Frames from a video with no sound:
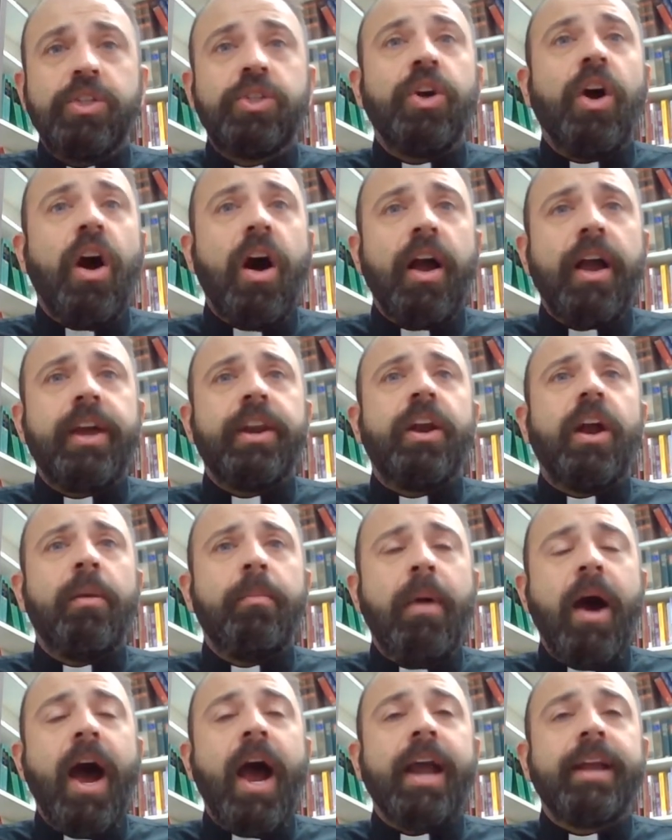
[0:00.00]
jog in
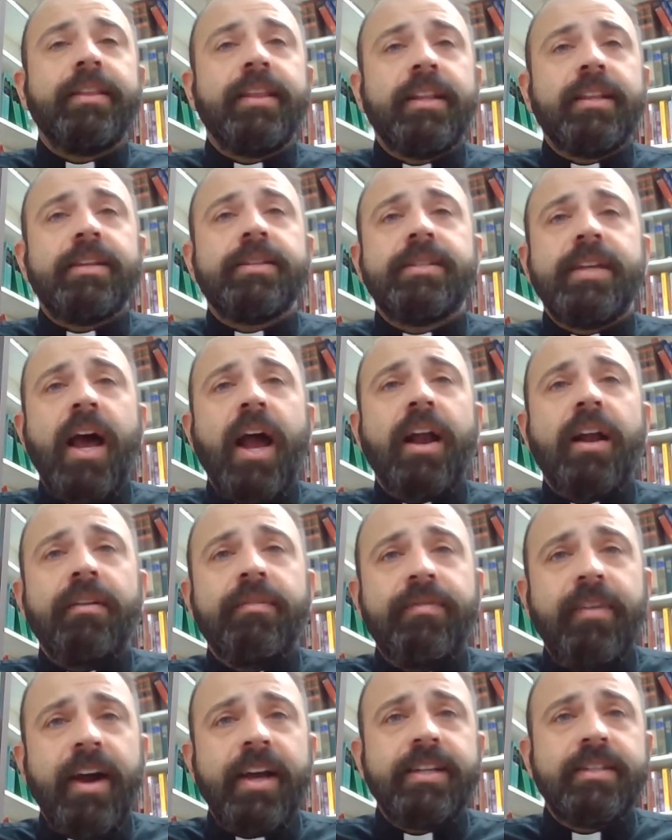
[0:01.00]
our mind that the
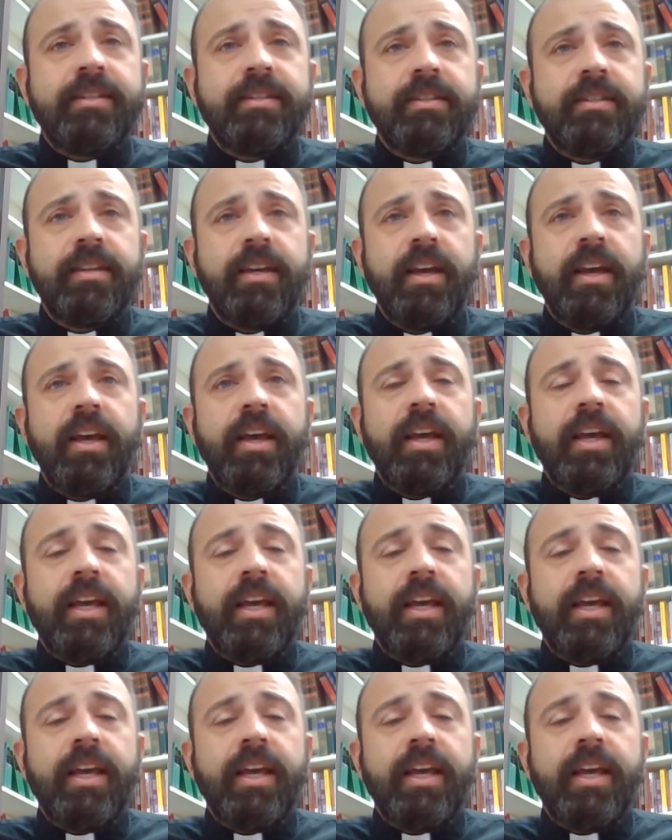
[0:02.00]
sacrifice